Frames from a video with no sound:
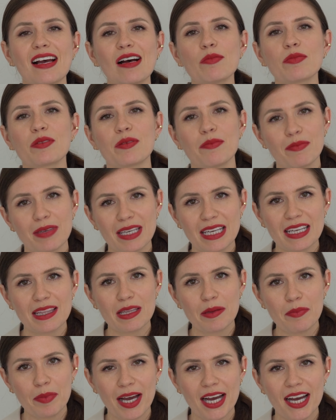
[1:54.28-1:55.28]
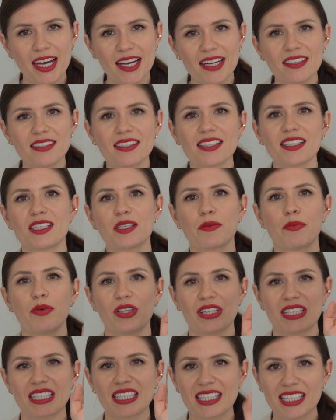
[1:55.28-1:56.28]
helped me in the past is to put
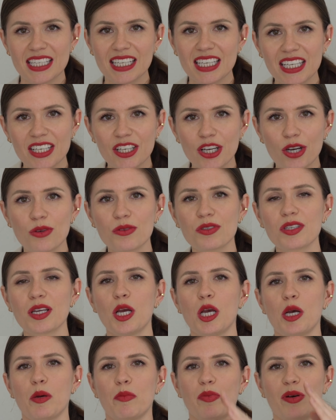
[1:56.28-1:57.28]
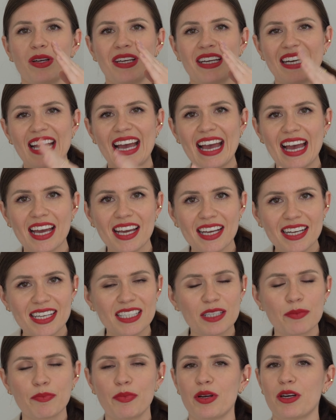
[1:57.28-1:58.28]
a sticky note, put an
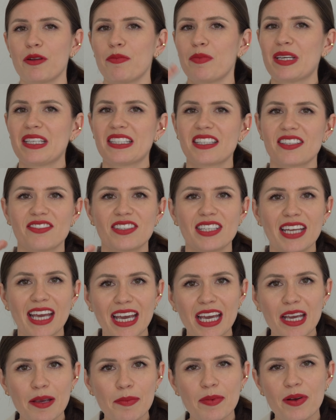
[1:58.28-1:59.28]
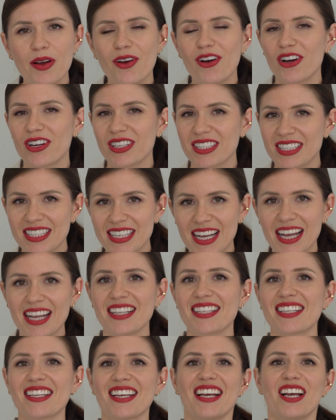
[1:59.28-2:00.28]
X, put a piece of tape on
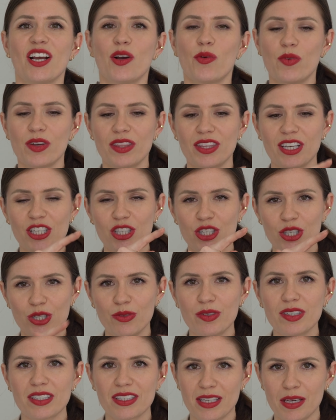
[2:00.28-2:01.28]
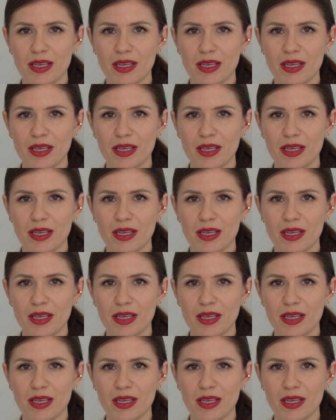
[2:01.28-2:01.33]
set. What they do is